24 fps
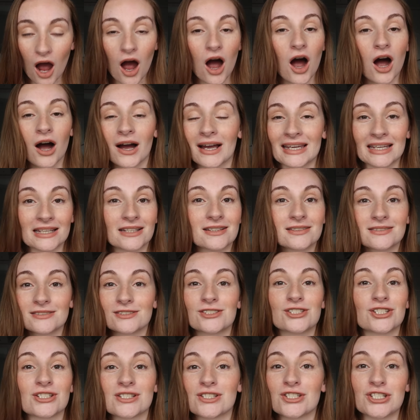I
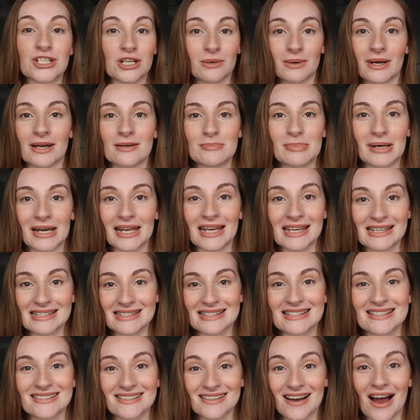just do it,
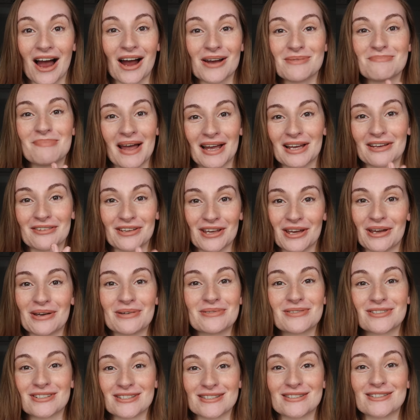please. I beg
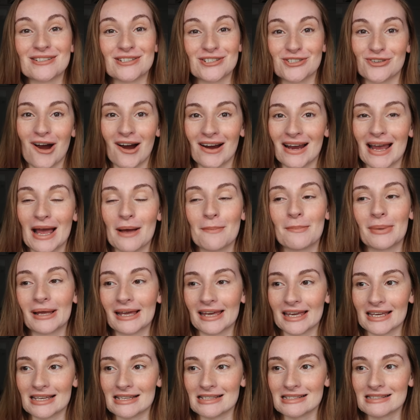you just to try it,
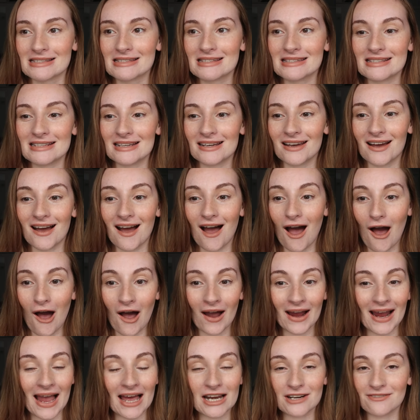because
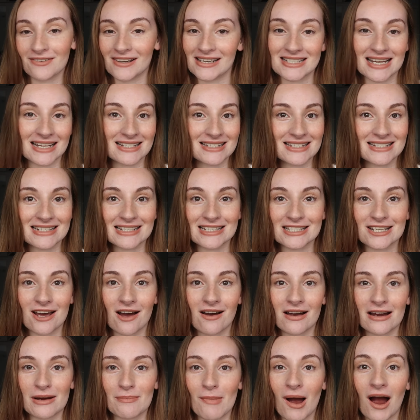I had a fantastic
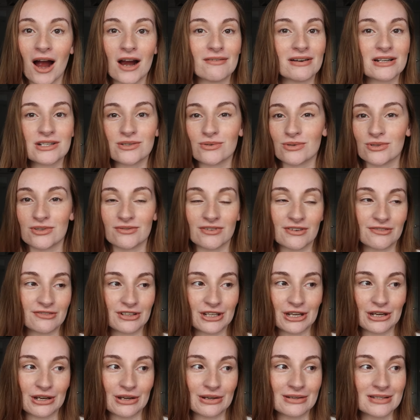time. I read all the
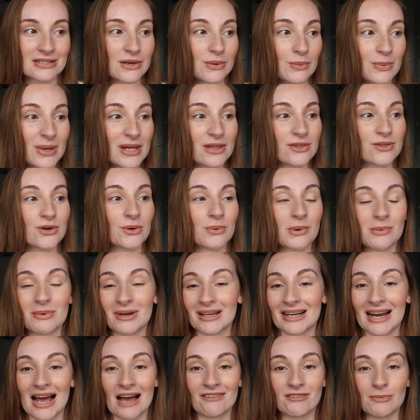reviews. We thought we were
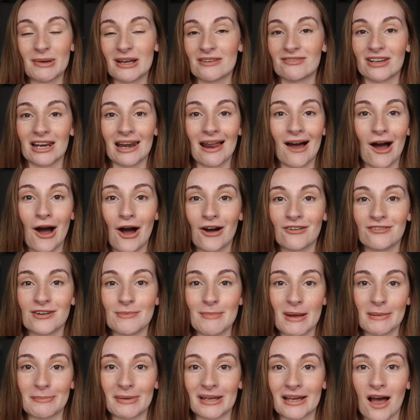going to have a bit of a laugh
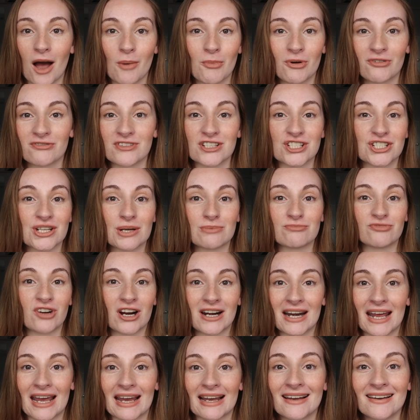and maybe come off the ship
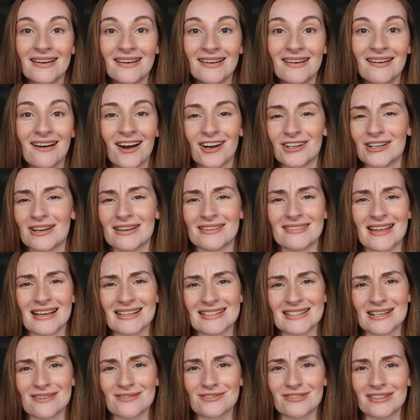running. I know
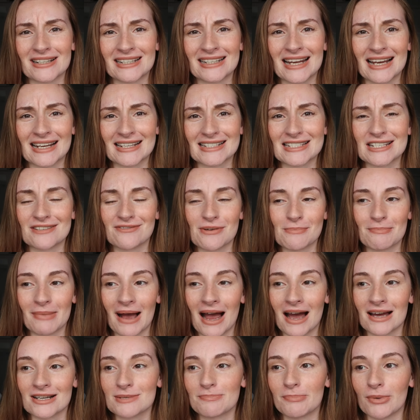that sounds really negative and
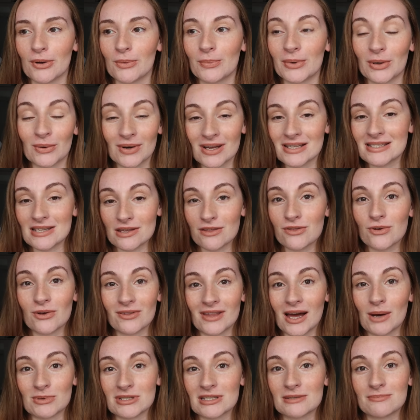bad, but we honestly thought
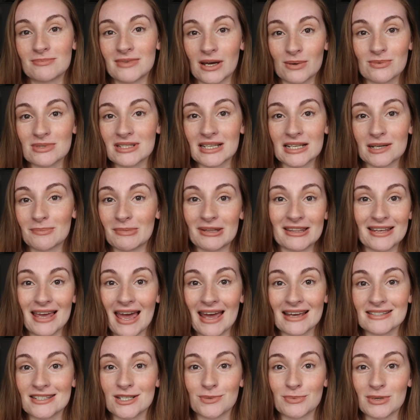that was going to be the
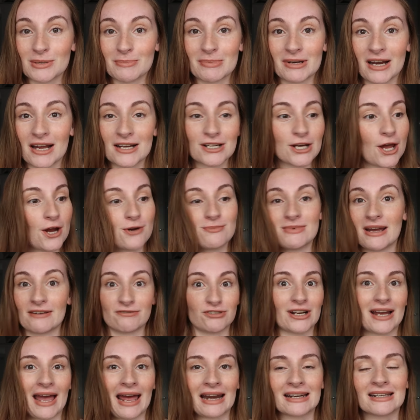case, that we'd be like, no,
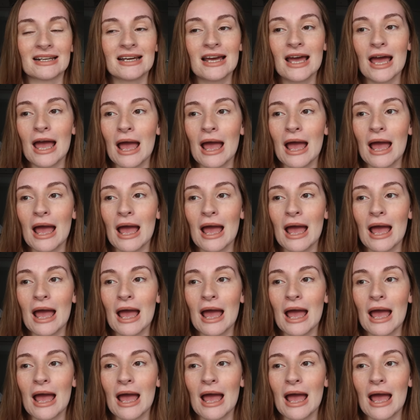never again.